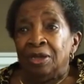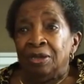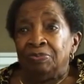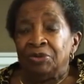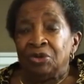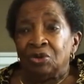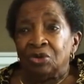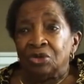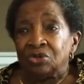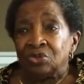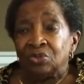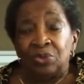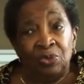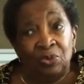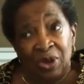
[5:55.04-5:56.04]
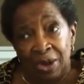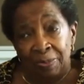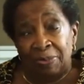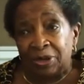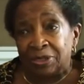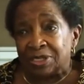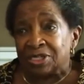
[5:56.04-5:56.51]
because we were
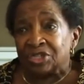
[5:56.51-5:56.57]
but